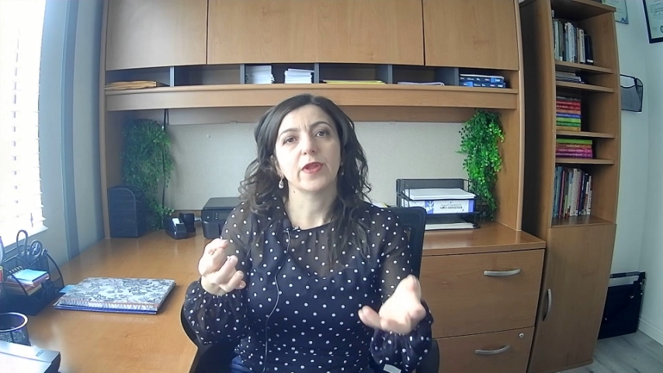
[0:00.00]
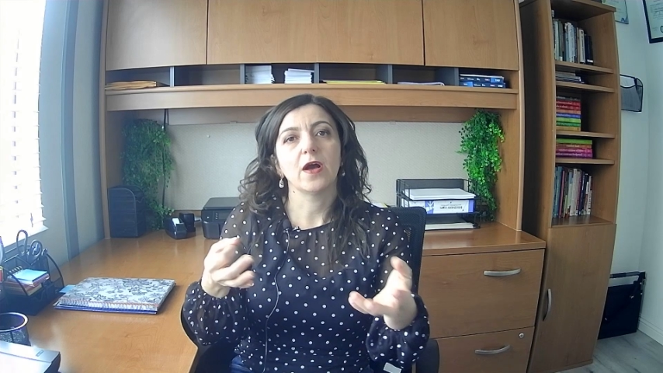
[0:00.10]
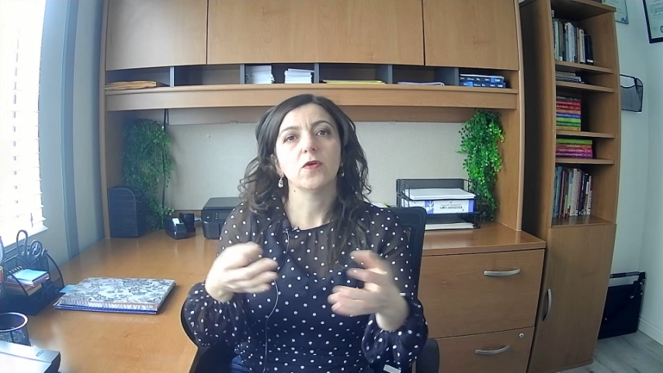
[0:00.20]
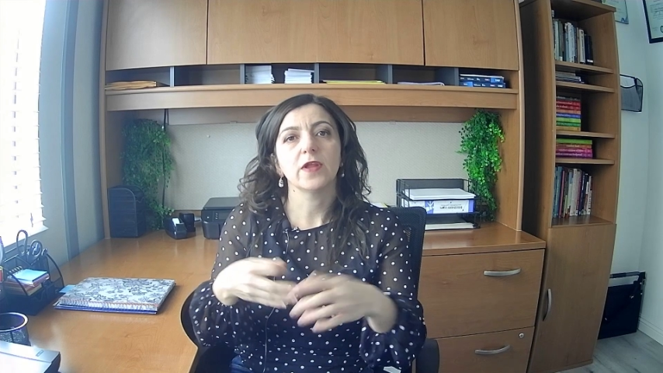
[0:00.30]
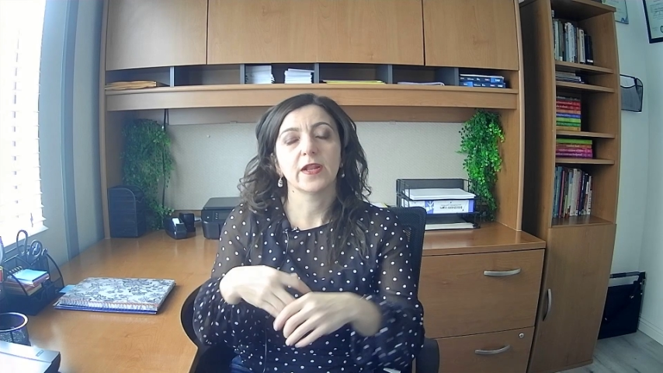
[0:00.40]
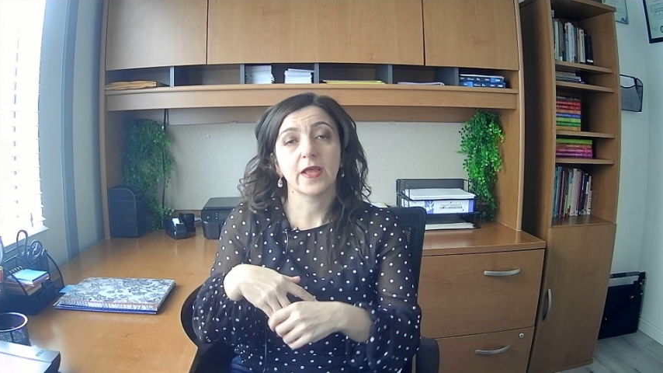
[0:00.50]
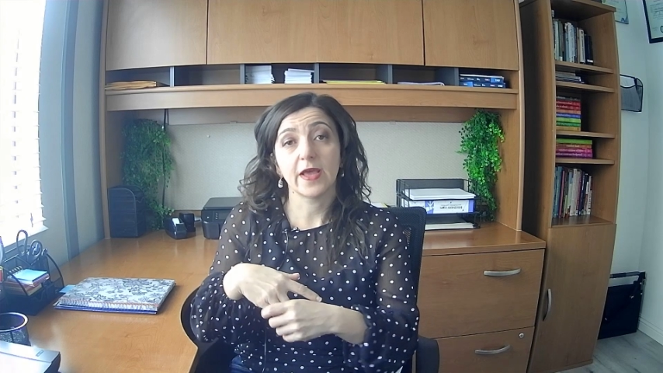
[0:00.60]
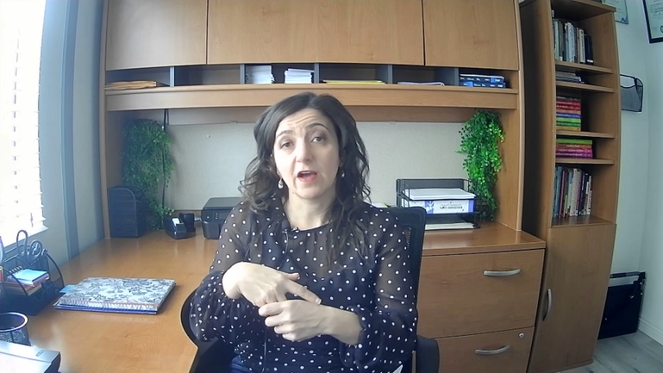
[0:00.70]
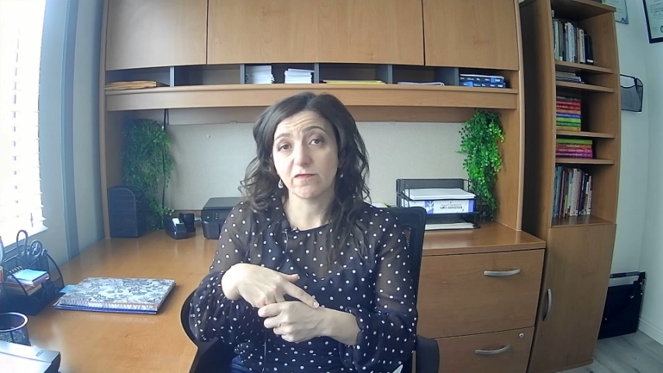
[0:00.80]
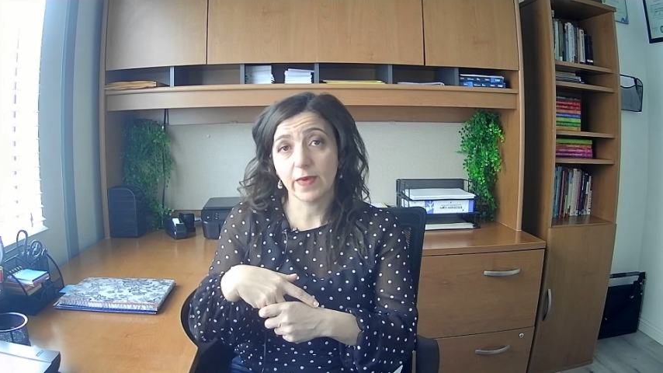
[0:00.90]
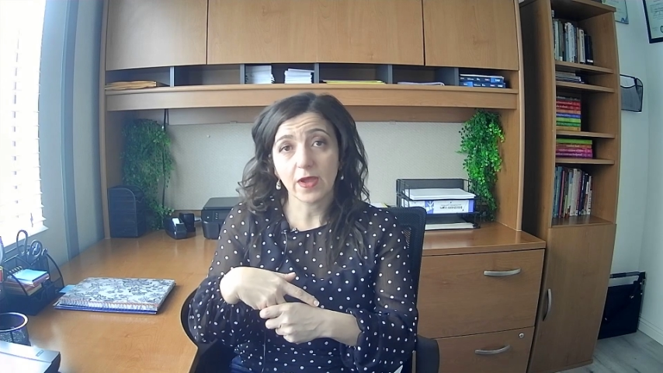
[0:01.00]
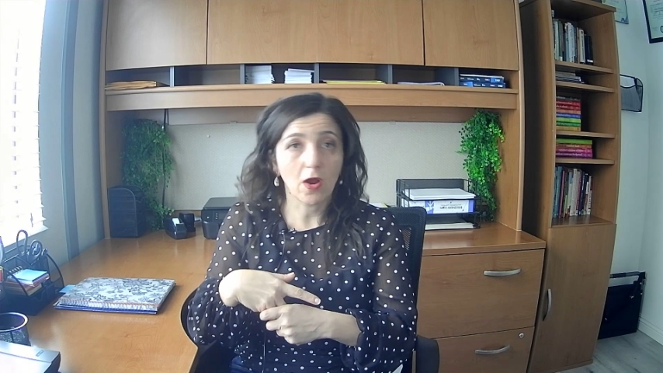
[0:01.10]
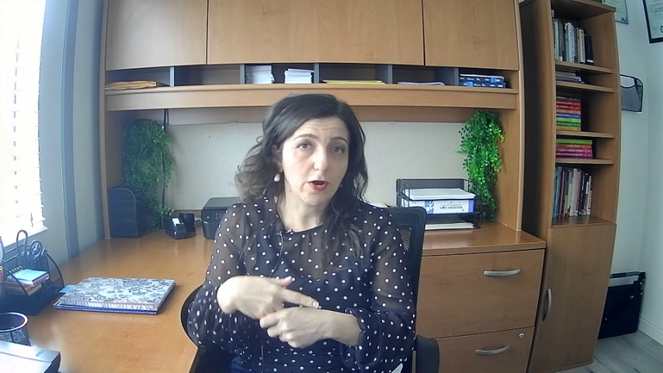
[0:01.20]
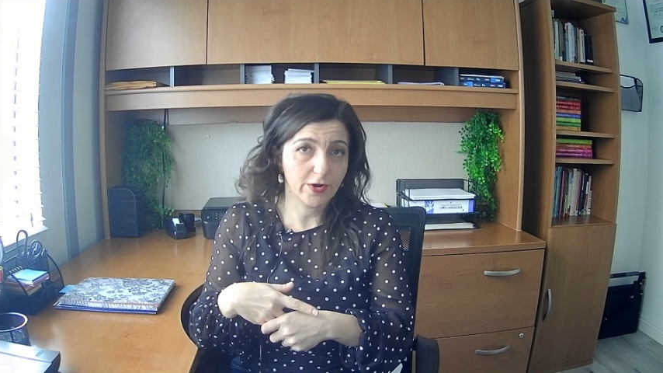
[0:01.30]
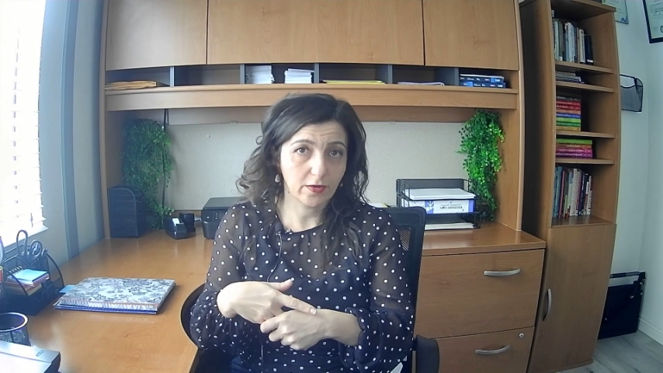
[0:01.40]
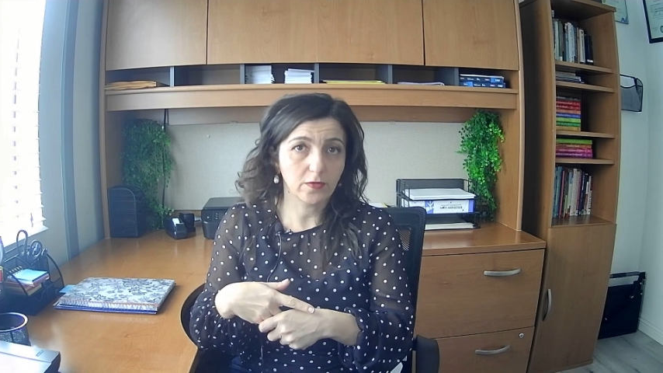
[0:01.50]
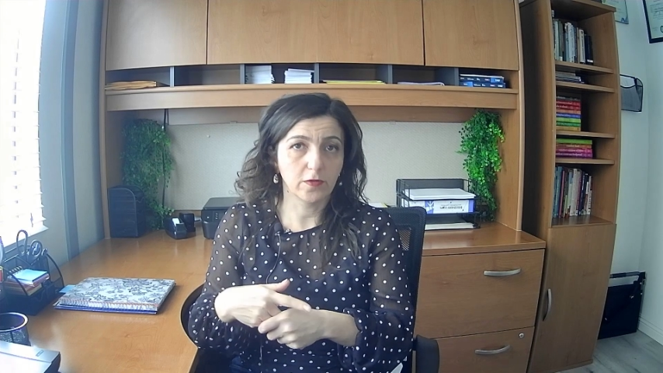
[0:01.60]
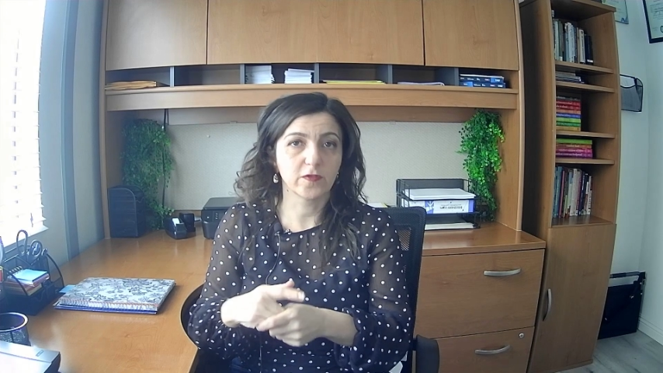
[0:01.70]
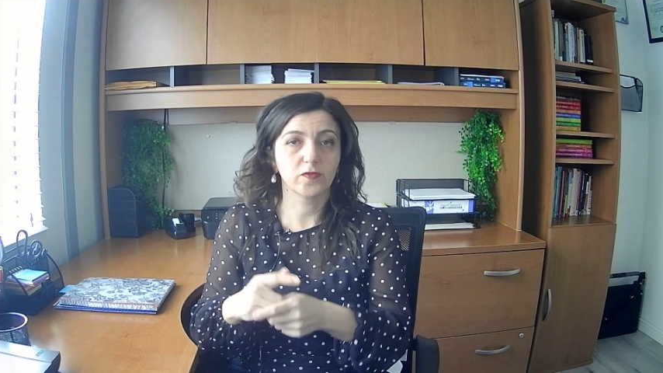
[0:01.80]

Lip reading: out, and I have my articles,